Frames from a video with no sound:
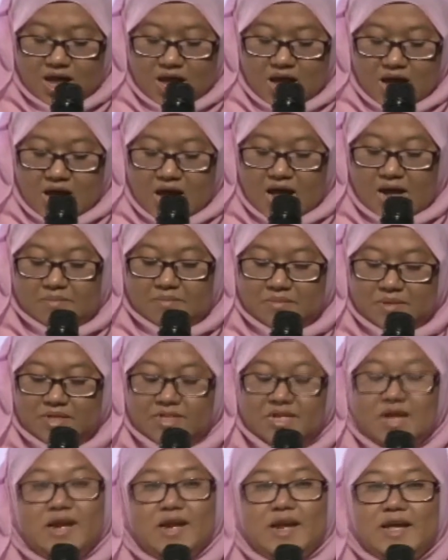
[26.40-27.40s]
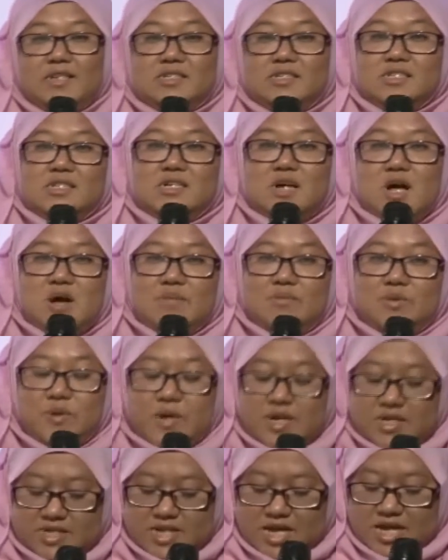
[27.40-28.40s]
I'm a director of
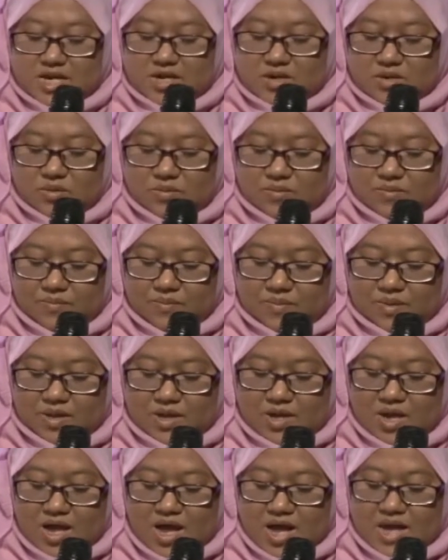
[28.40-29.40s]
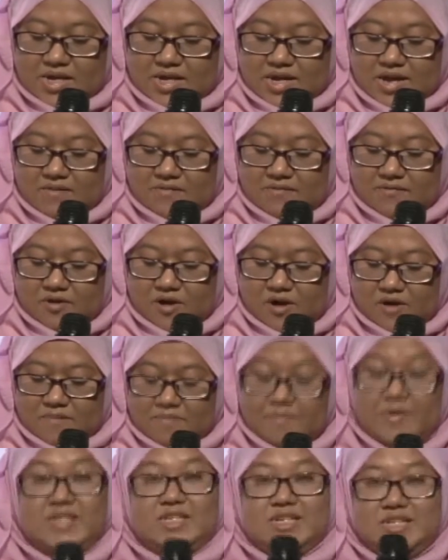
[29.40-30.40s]
Duay Jai Group. I came
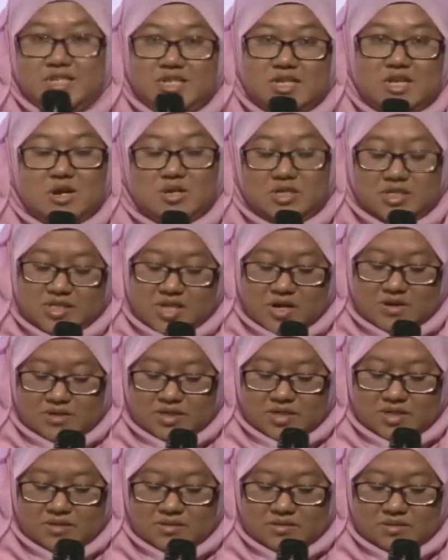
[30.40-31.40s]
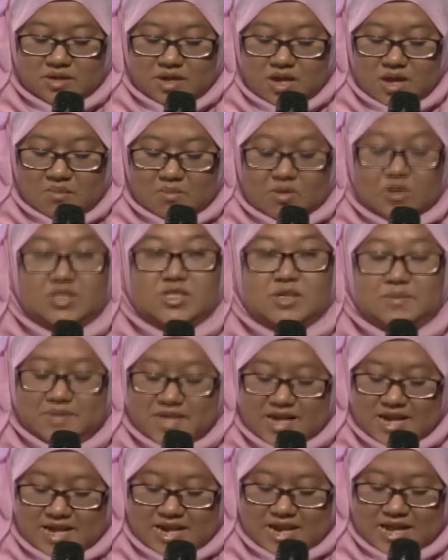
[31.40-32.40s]
from Patani of southernmost of
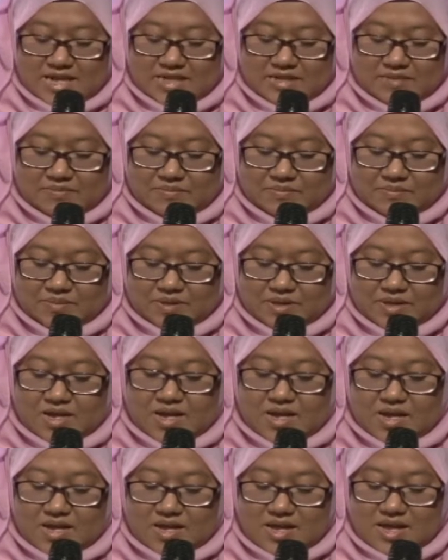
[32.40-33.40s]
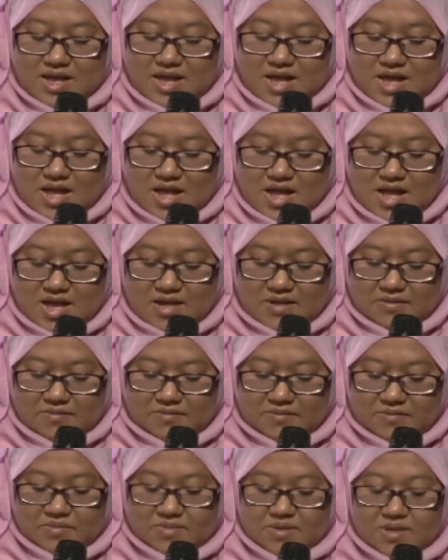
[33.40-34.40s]
Thailand.
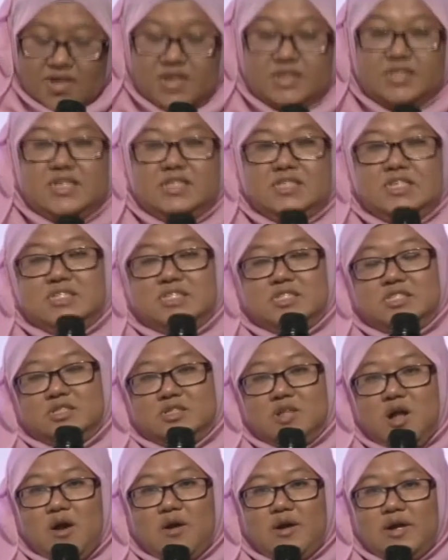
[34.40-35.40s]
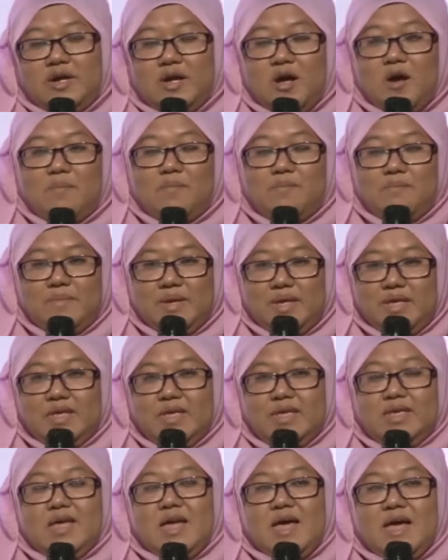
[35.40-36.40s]
And this is a story of
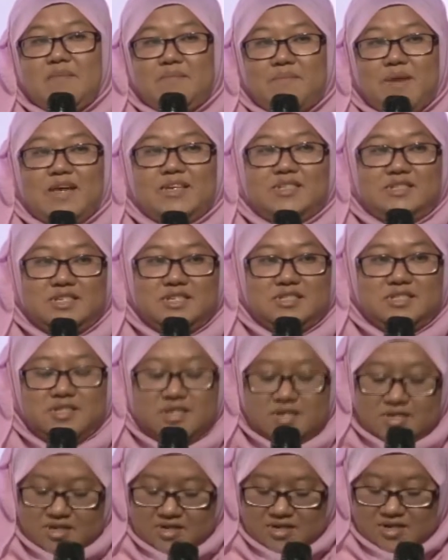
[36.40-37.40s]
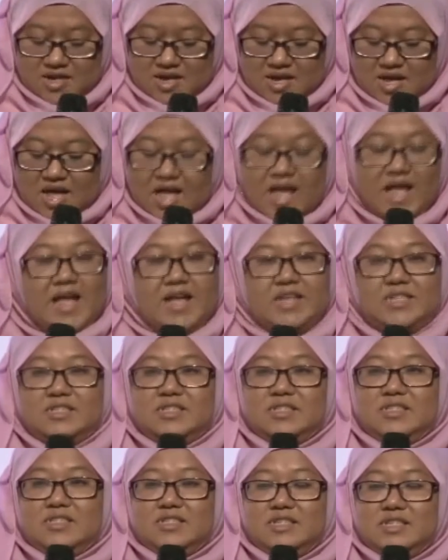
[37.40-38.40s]
me and my sister.
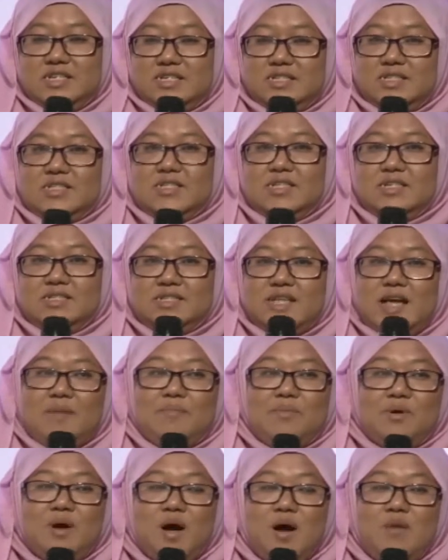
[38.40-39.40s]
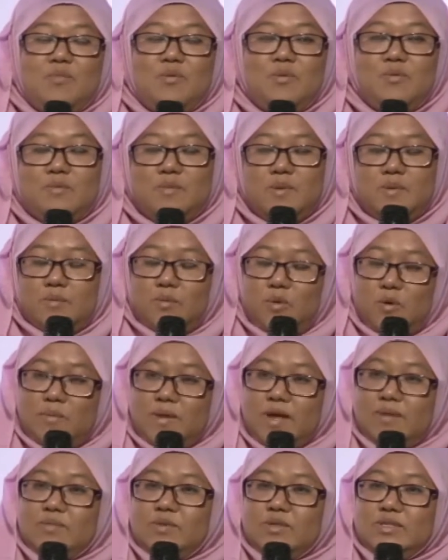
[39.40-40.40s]
And this is the sample of
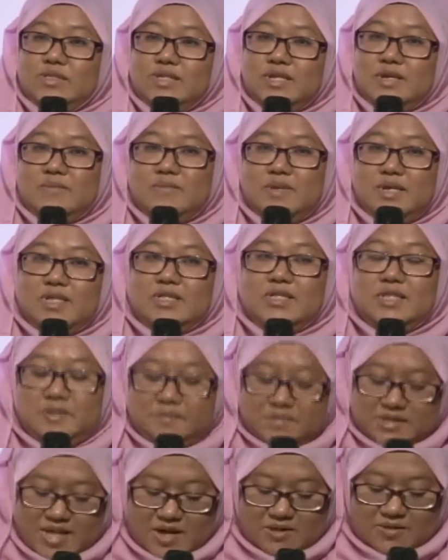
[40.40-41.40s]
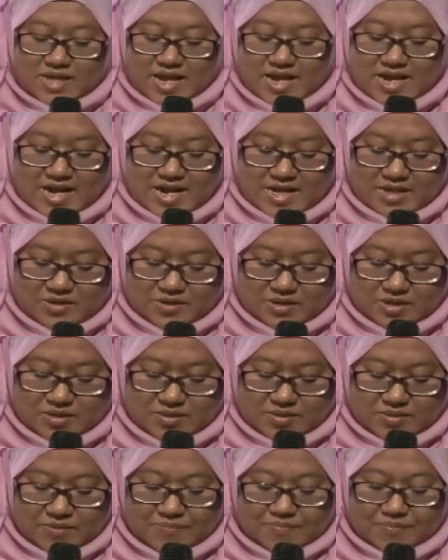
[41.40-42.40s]
women Muslim in deep south Thailand also.